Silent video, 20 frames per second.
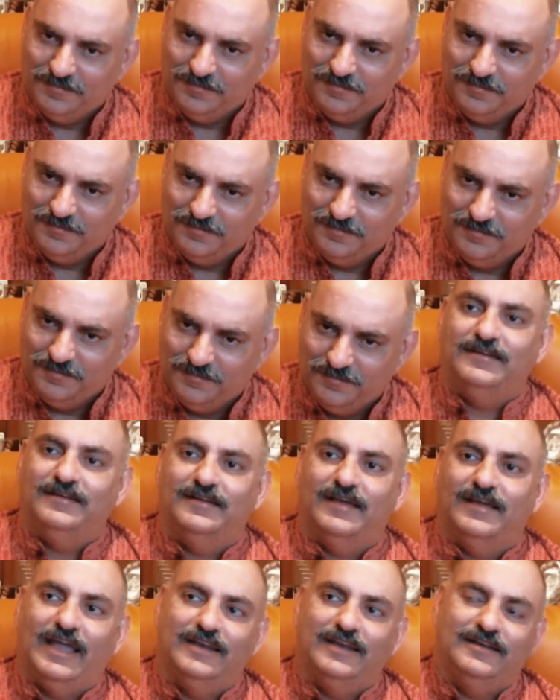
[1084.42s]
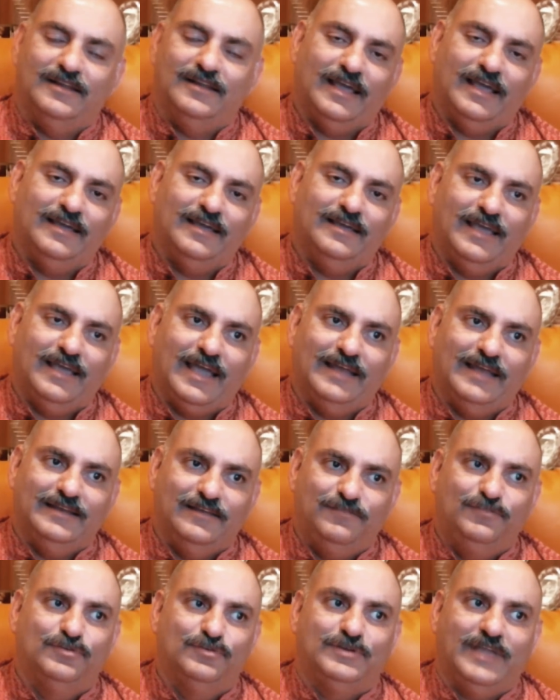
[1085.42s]
And
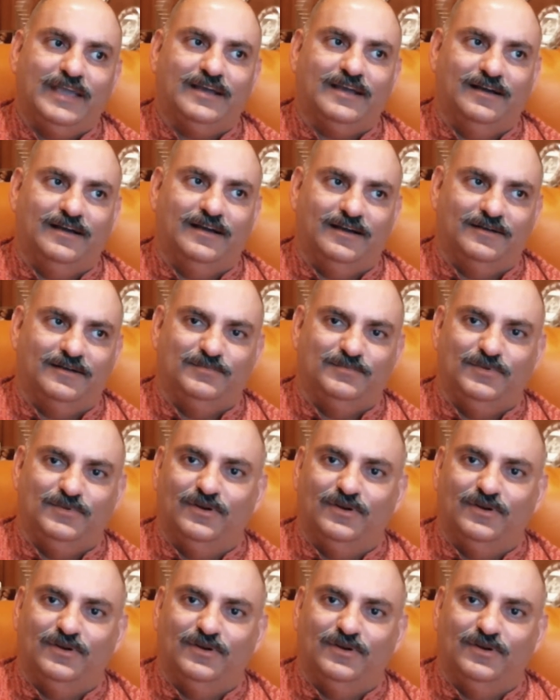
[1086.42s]
if you take a